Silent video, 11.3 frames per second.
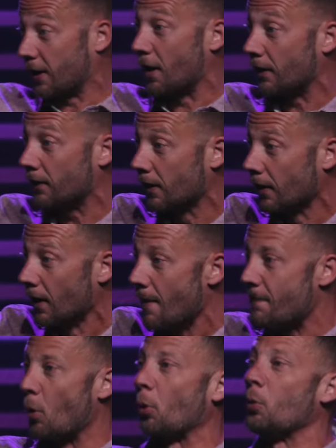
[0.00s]
on?
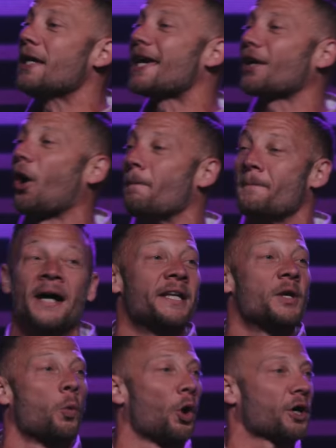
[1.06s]
But when we get our money
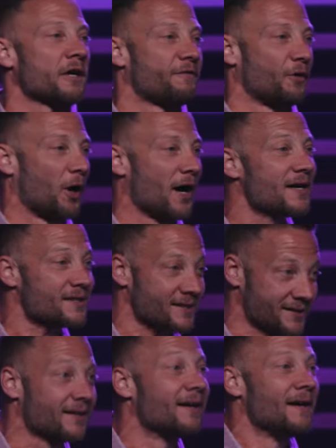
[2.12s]
working for
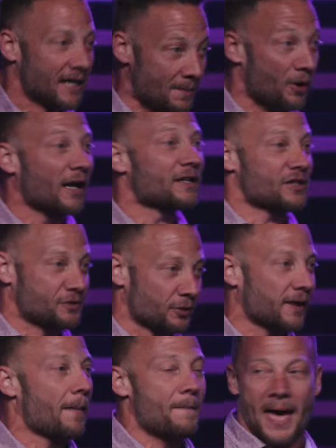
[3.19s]
us, Come on, I just took
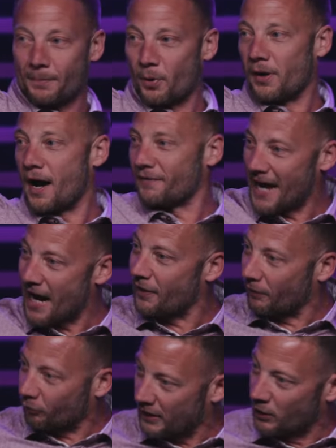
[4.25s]
that bad boy off. Now
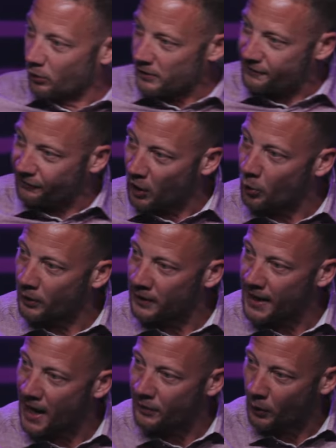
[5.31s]
that Regal is floating
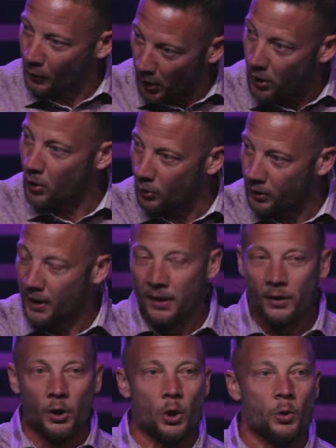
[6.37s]
down the road.
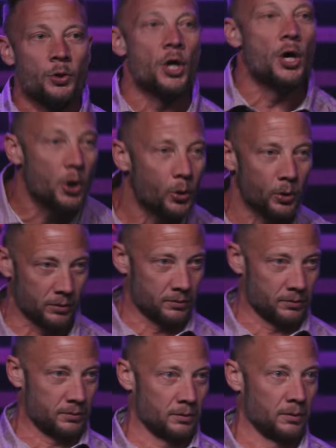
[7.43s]
Who knew?
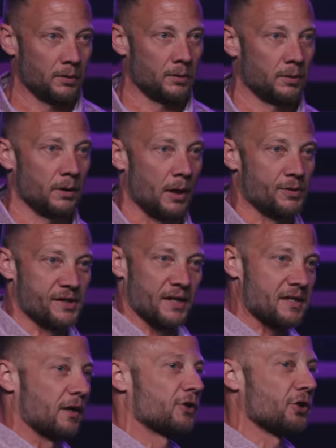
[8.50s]
It was this
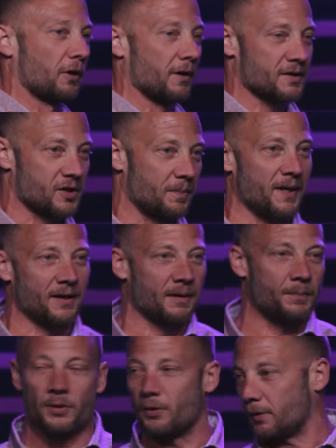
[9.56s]
luxurious to be in a
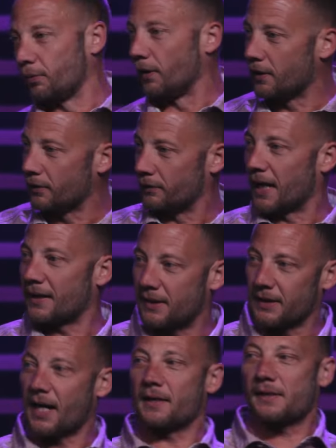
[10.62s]
Buick Regal in
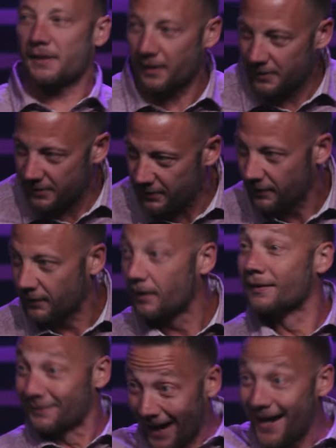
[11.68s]
1996.
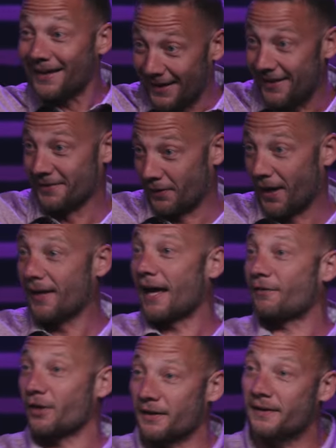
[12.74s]
I did, right?
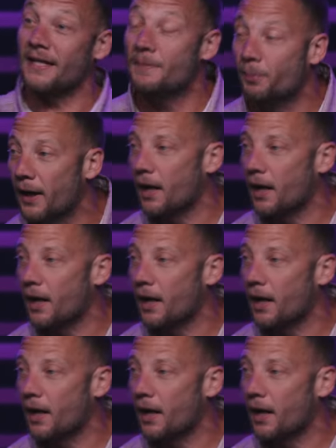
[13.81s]
After I got the e brake